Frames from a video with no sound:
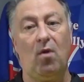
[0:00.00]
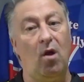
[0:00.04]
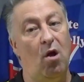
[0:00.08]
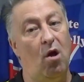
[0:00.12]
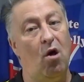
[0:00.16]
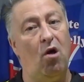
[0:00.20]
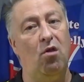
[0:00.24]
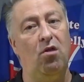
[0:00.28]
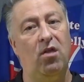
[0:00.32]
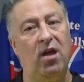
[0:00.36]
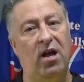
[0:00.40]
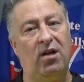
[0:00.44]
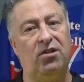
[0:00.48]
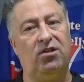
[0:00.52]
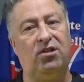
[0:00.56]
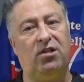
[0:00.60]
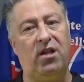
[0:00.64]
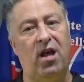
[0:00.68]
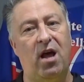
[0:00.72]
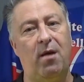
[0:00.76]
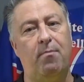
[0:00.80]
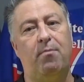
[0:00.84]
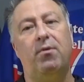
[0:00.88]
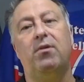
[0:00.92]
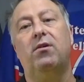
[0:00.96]
on that
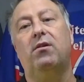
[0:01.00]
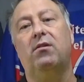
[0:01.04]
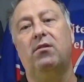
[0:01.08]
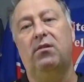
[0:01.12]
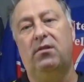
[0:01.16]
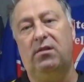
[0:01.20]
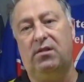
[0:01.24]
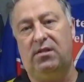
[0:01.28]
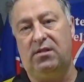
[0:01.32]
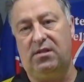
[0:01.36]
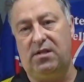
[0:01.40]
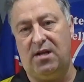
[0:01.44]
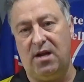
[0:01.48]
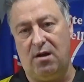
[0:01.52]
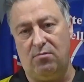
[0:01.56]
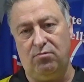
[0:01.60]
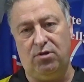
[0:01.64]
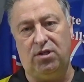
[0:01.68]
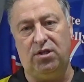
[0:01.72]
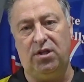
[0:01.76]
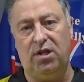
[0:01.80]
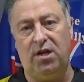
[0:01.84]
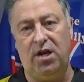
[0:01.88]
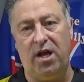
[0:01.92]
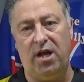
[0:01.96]
step, down
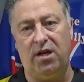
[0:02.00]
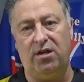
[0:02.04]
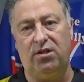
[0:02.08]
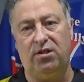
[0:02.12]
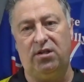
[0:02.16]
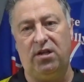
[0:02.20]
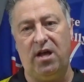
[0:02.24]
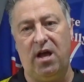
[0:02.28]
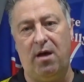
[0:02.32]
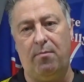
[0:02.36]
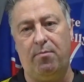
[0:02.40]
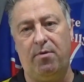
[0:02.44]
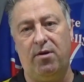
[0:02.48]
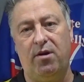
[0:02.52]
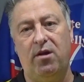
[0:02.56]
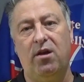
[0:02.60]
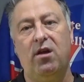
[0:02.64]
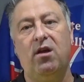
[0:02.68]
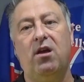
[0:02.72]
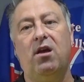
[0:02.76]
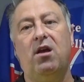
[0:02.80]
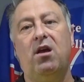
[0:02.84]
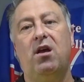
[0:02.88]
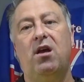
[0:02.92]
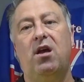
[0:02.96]
to the next step,
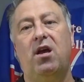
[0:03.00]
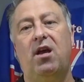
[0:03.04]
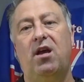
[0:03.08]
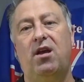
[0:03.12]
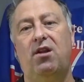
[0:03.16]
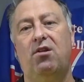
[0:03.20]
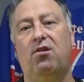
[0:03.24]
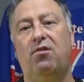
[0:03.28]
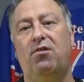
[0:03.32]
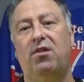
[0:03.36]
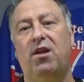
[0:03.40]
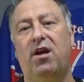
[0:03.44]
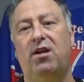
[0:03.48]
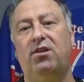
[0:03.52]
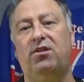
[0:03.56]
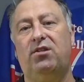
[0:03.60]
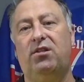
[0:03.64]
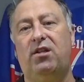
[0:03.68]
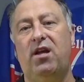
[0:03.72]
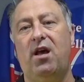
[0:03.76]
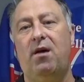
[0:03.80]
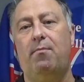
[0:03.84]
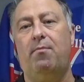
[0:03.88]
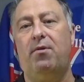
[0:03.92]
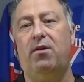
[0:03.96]
in on that
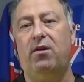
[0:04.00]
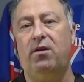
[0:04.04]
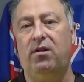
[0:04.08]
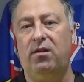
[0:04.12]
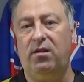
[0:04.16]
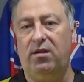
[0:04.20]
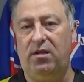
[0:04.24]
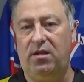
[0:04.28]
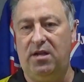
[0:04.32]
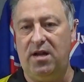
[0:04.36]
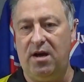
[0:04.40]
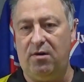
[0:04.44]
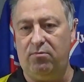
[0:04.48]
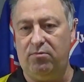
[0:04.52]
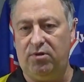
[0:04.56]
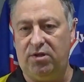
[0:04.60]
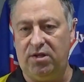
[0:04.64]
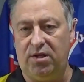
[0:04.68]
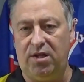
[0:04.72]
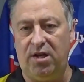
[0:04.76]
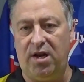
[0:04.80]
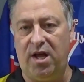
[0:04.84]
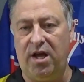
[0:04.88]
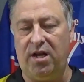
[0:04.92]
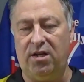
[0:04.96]
step, down to
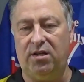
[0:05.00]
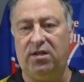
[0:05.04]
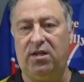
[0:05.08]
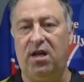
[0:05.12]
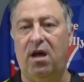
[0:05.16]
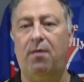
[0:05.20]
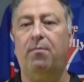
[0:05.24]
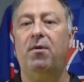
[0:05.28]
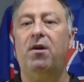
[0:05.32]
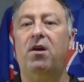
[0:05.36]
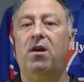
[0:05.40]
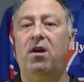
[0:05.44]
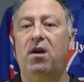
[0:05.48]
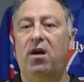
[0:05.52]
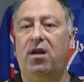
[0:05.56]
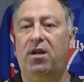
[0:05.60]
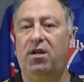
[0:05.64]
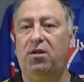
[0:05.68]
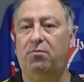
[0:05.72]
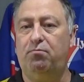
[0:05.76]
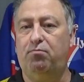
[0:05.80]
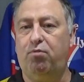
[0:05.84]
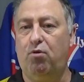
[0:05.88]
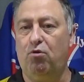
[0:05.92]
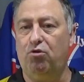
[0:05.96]
the next step, and
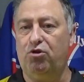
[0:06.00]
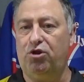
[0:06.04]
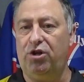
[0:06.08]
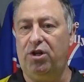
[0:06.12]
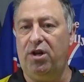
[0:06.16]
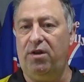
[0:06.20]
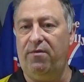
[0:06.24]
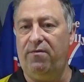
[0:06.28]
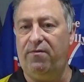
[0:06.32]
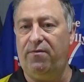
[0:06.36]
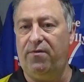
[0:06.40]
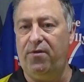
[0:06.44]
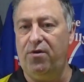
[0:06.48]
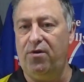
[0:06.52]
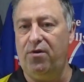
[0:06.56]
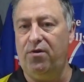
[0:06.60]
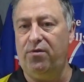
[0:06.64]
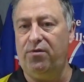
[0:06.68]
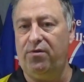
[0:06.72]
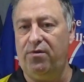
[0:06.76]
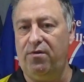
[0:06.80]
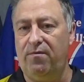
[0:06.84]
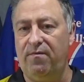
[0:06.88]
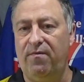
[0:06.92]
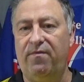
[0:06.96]
it's pushing it
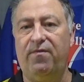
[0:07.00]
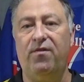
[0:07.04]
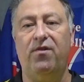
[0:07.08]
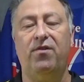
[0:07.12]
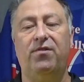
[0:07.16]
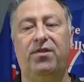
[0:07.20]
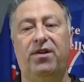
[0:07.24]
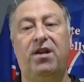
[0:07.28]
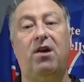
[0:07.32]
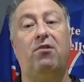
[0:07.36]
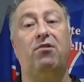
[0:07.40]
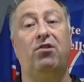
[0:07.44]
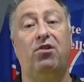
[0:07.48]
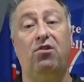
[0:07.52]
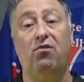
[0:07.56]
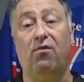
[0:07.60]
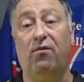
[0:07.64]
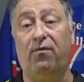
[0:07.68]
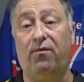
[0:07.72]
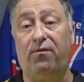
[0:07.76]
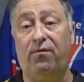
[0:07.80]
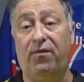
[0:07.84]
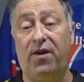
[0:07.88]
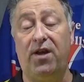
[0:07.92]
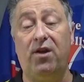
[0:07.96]
further and further down, and you'll
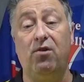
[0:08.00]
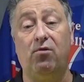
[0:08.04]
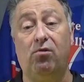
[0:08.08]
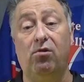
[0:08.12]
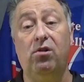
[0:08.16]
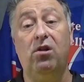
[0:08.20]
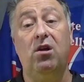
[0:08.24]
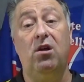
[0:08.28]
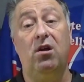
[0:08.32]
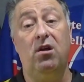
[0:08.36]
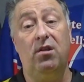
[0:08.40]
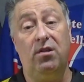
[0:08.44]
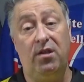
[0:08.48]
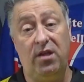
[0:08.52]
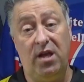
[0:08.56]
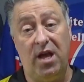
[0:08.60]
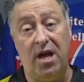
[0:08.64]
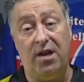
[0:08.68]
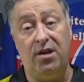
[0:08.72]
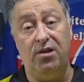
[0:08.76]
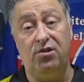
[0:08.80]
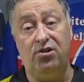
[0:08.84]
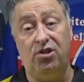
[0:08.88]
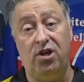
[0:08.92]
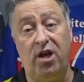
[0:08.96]
feel the
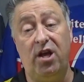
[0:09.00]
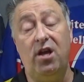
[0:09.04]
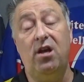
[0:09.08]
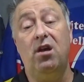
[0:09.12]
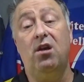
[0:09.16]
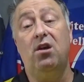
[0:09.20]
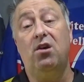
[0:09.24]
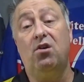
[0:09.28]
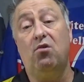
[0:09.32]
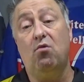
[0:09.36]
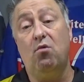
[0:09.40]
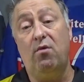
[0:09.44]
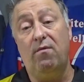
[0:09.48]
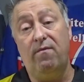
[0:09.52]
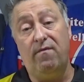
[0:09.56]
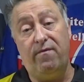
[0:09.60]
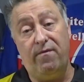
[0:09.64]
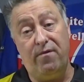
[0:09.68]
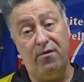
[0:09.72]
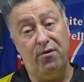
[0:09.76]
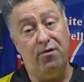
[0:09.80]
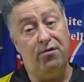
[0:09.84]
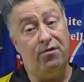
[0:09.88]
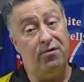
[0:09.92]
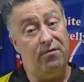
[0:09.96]
energy going
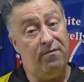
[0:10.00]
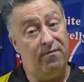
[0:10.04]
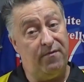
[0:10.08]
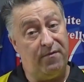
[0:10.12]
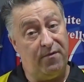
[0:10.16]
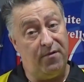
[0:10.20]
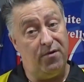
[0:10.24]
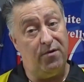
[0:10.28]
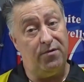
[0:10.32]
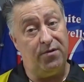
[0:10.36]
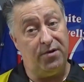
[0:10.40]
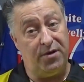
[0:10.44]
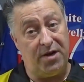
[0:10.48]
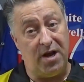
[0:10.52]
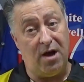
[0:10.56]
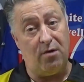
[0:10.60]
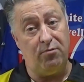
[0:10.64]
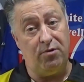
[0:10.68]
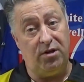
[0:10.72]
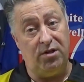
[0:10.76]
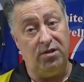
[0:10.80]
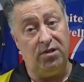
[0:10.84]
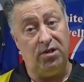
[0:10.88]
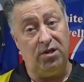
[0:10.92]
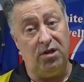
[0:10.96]
further and further
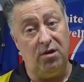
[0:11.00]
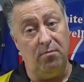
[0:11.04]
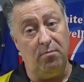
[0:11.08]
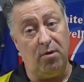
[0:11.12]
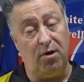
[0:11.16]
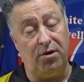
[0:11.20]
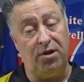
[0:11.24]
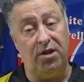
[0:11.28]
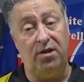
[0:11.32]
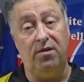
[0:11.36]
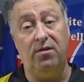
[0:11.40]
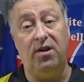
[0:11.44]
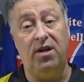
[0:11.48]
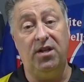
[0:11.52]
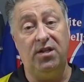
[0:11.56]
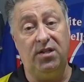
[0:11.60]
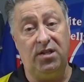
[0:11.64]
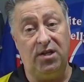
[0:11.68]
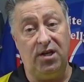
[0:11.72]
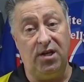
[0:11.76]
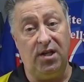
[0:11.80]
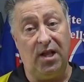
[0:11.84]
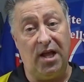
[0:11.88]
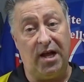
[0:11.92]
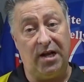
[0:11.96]
down into your body and
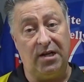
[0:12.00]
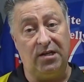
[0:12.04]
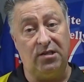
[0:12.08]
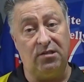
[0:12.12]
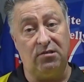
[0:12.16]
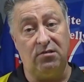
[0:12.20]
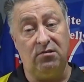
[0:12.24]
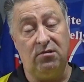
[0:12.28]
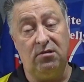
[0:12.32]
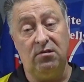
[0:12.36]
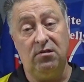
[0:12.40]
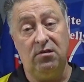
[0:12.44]
into your legs.